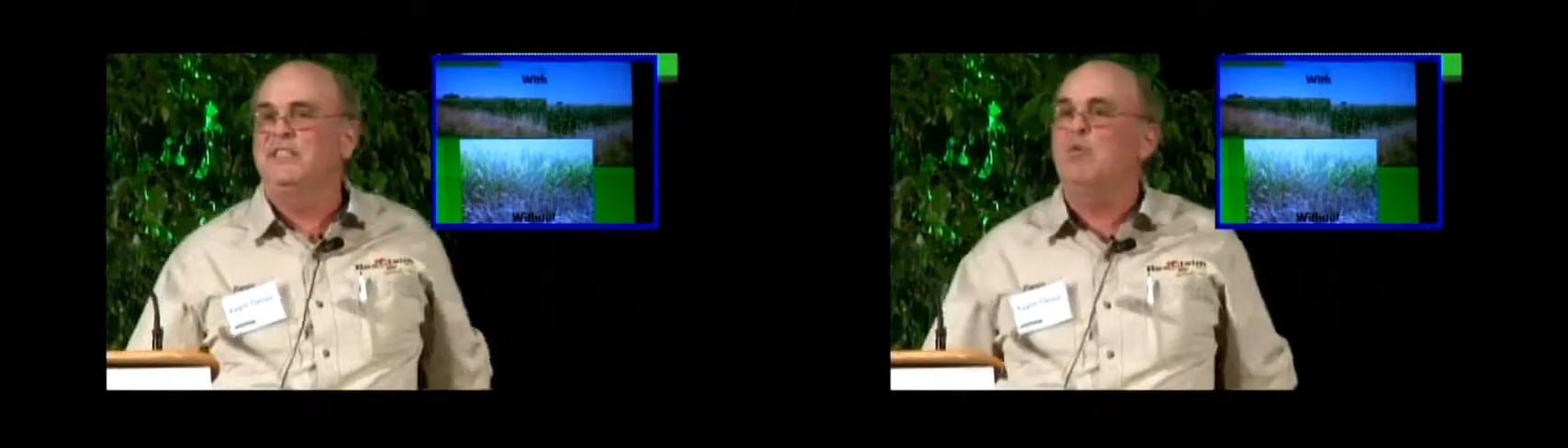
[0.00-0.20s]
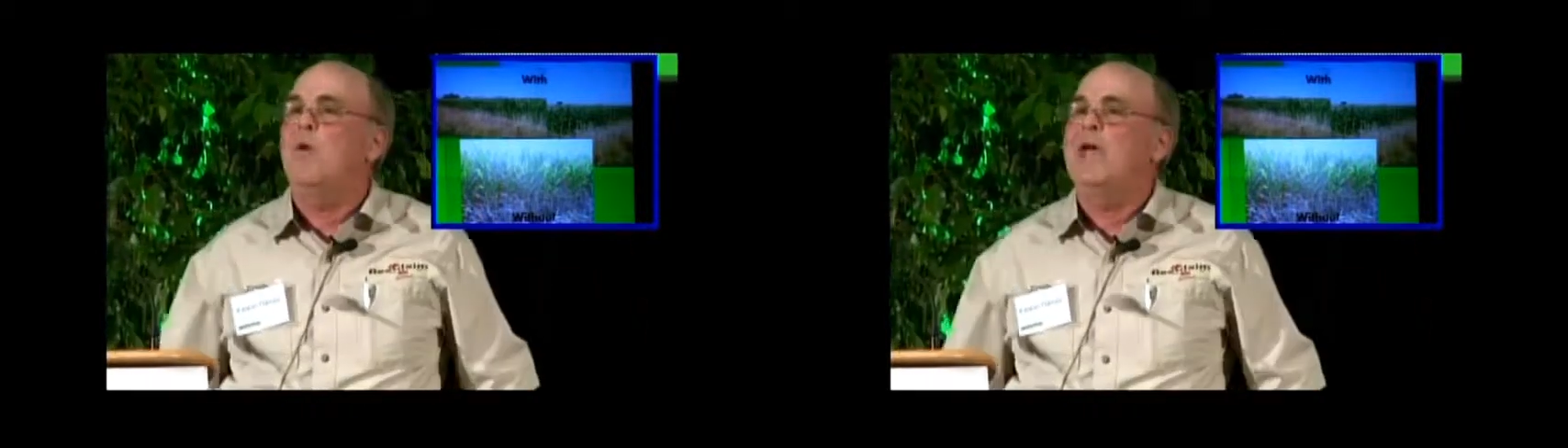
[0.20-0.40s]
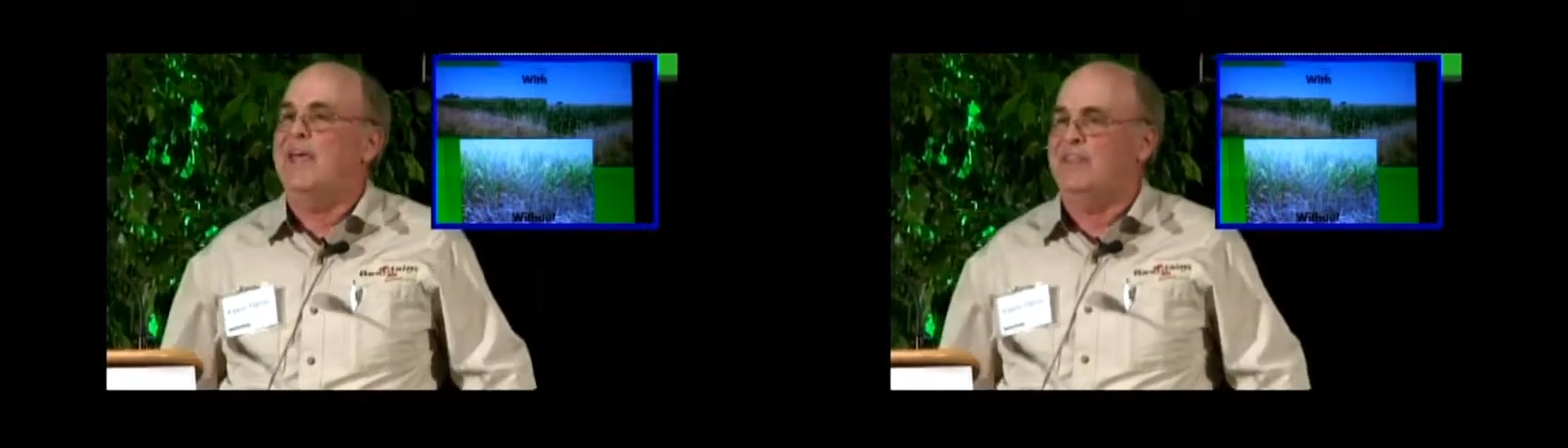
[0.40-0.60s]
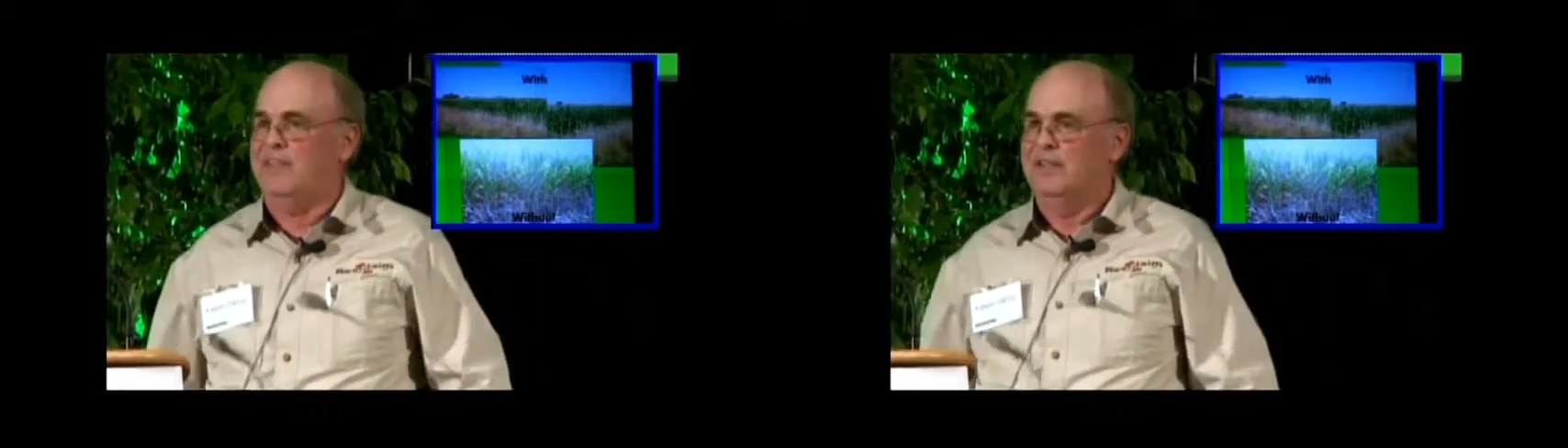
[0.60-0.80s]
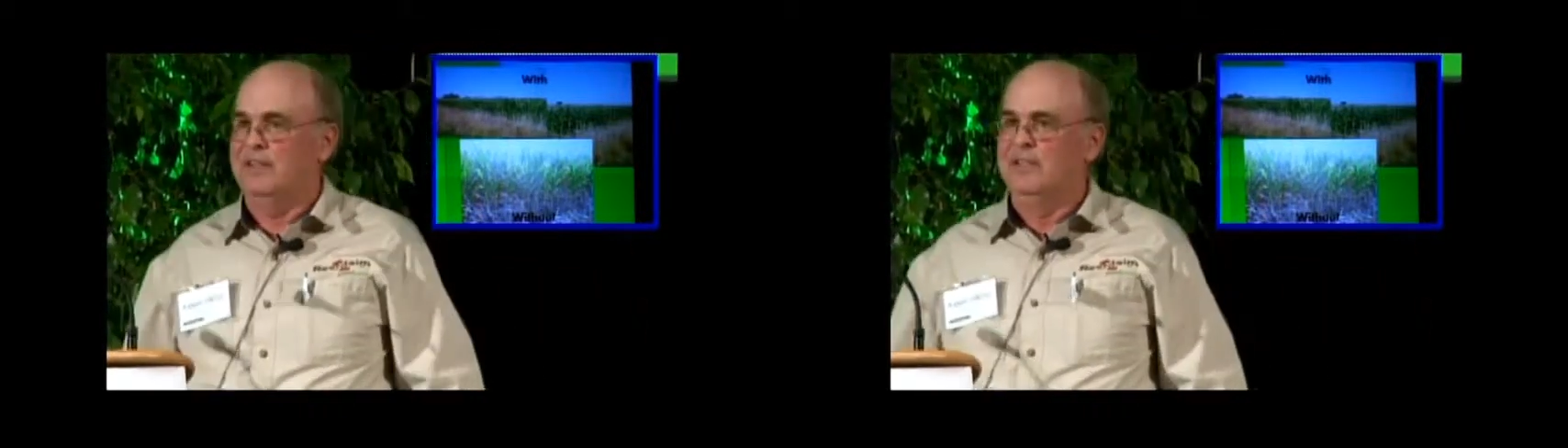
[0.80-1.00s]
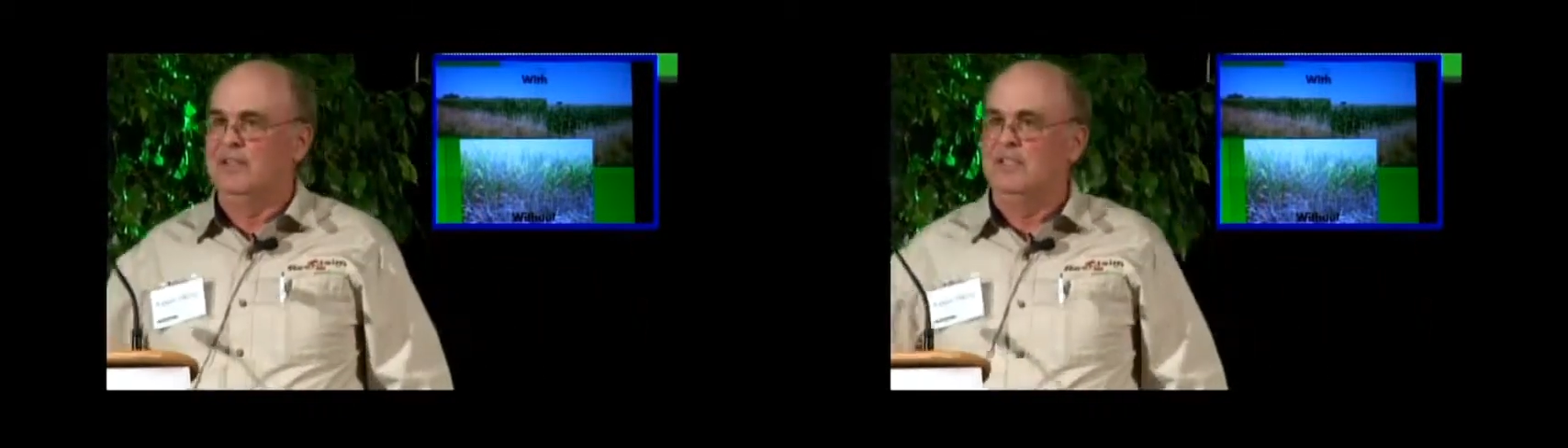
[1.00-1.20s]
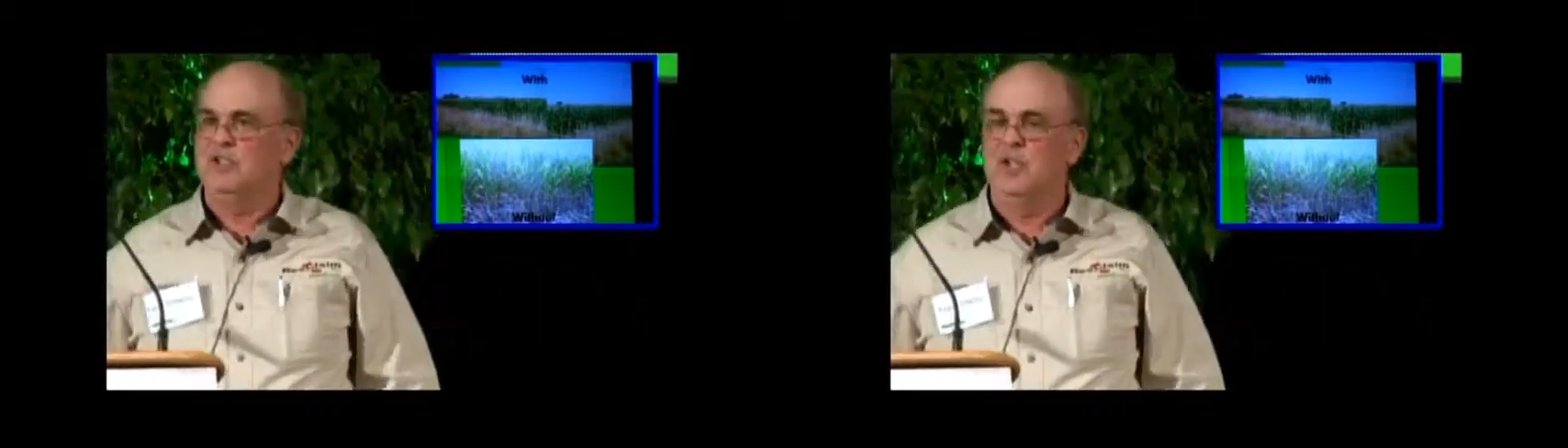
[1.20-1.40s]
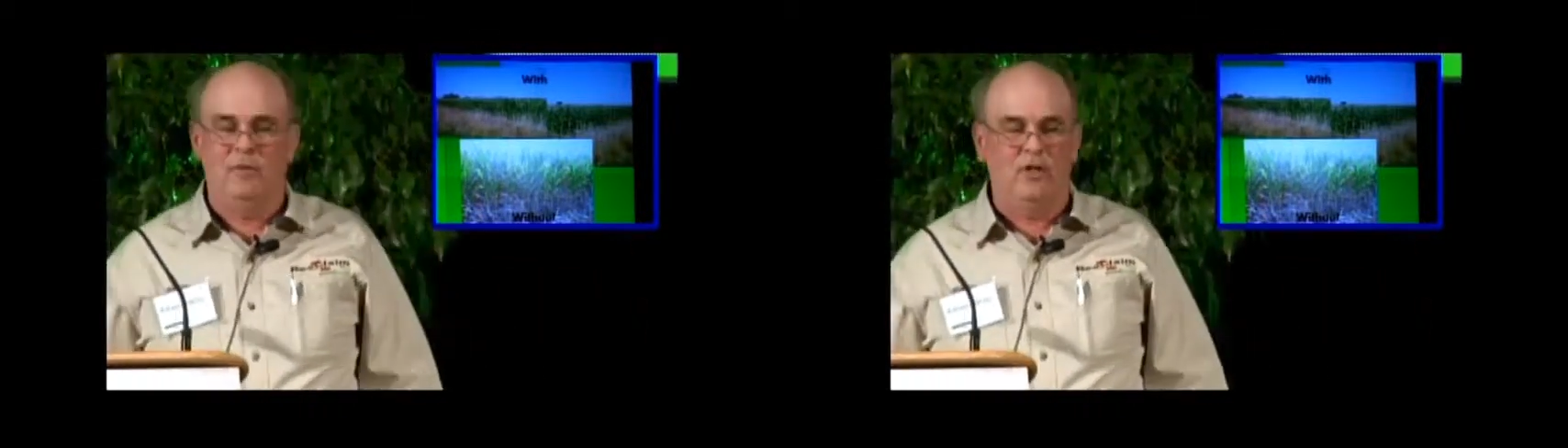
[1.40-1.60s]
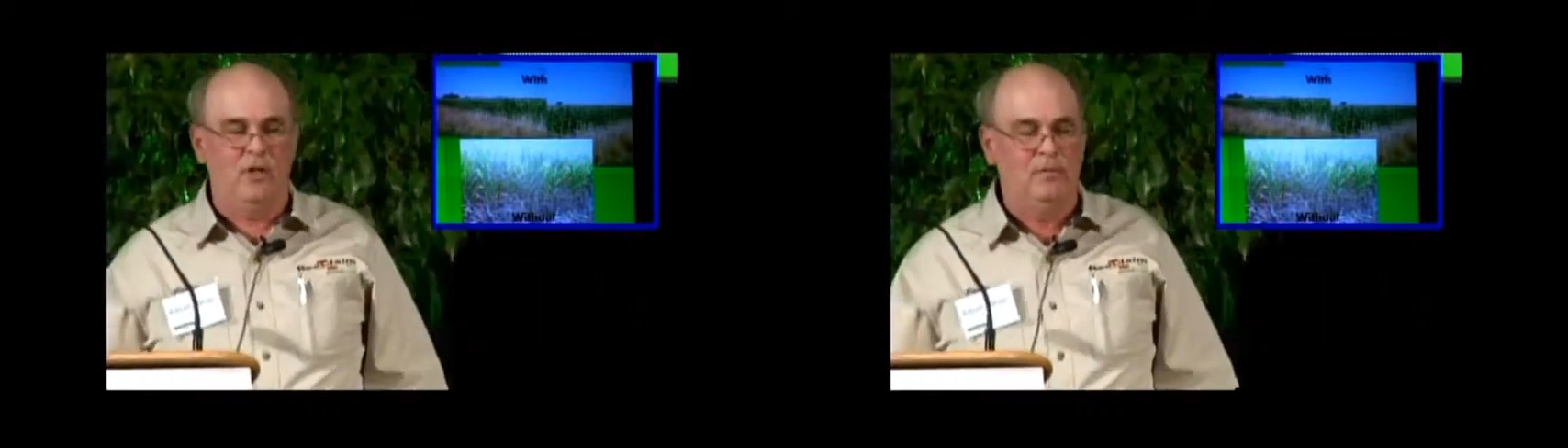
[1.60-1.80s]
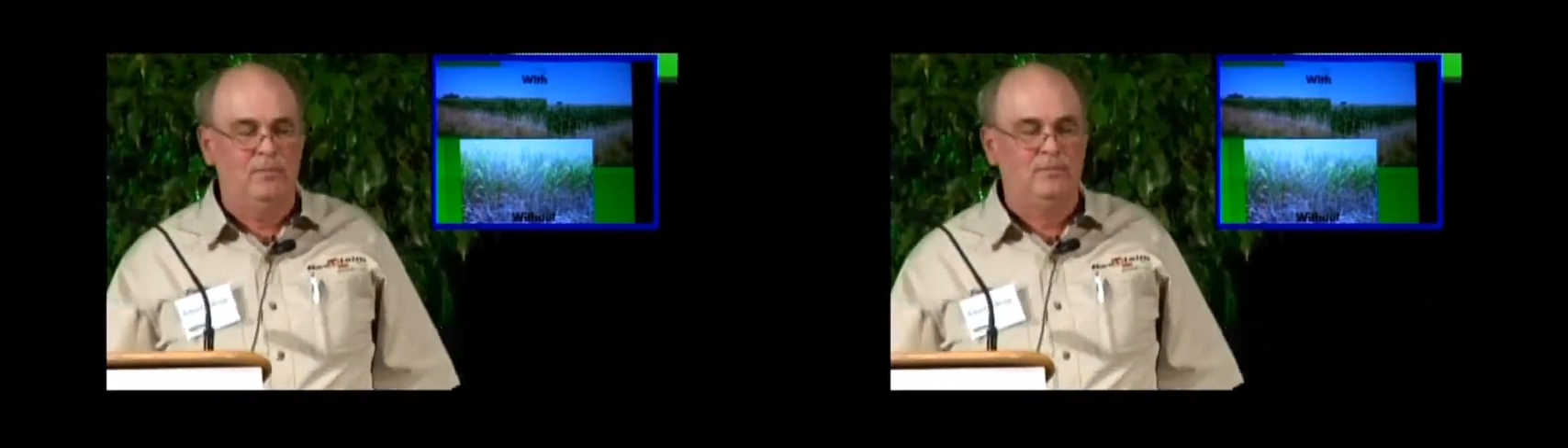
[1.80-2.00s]
is the width,
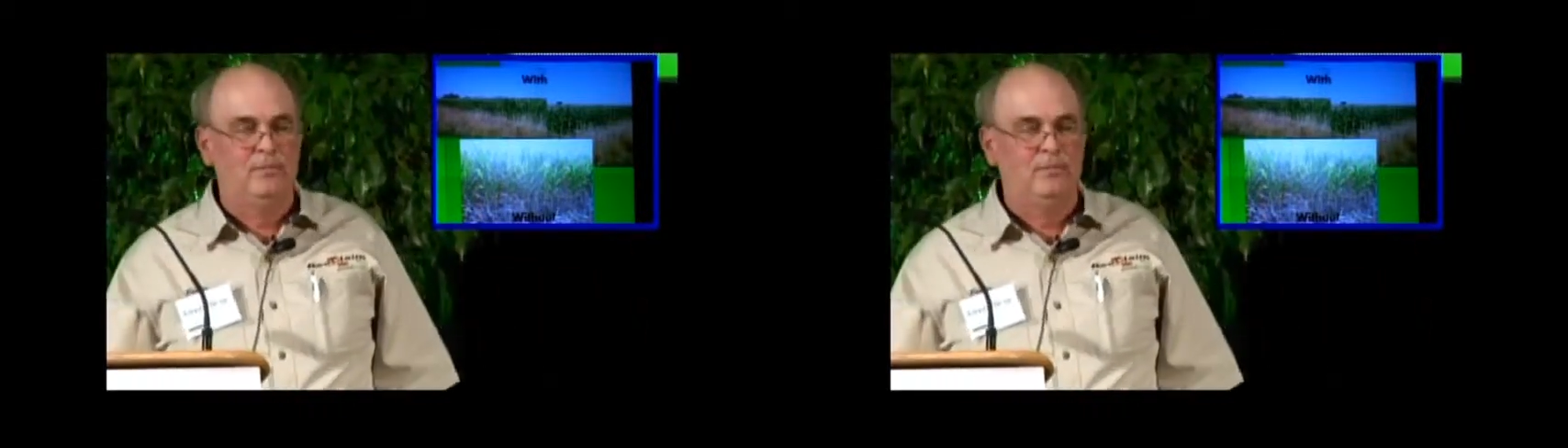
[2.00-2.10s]
Sumagrow,